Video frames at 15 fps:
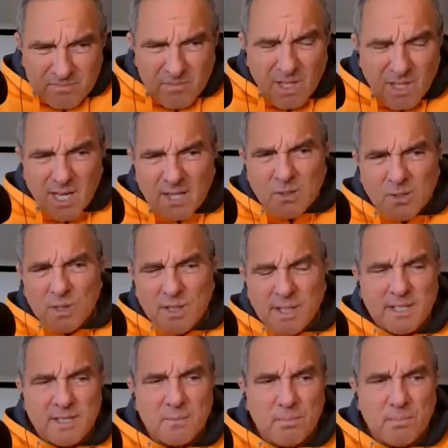not only
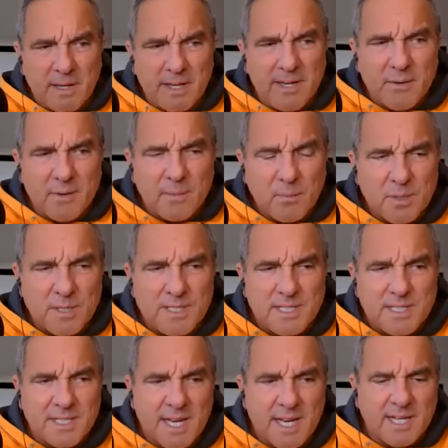as a player at Boise
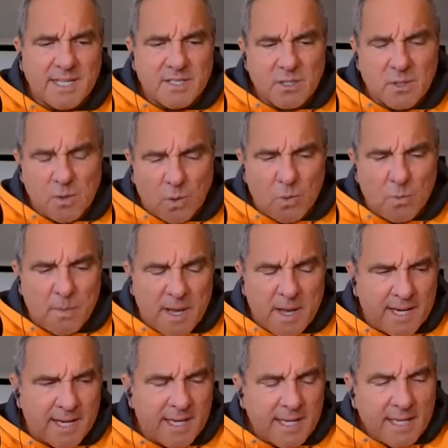State, as a
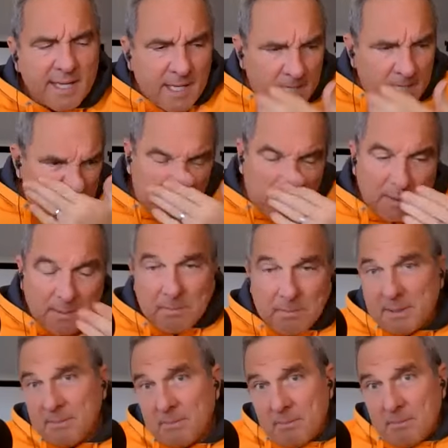quarterback,
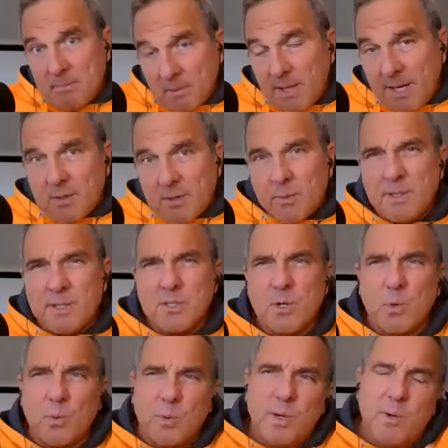but later in his
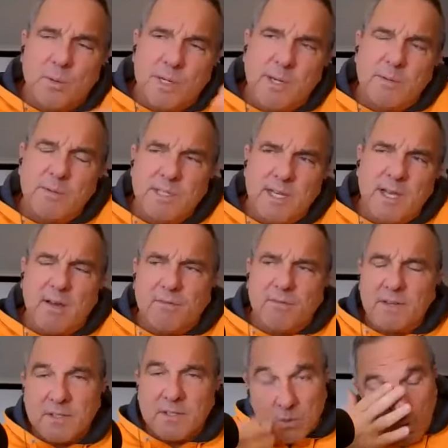career when he was the
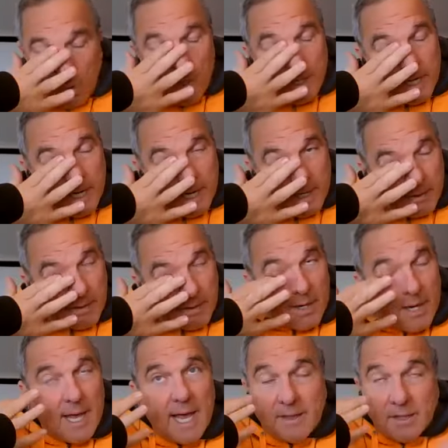offensive coordinator
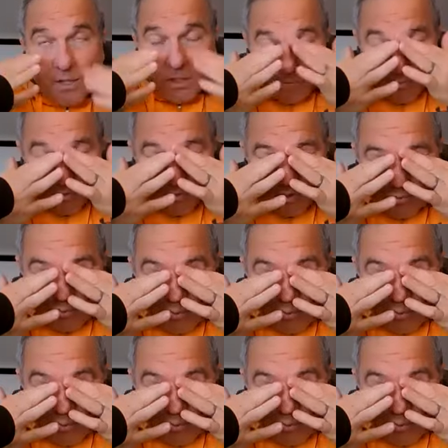at the University of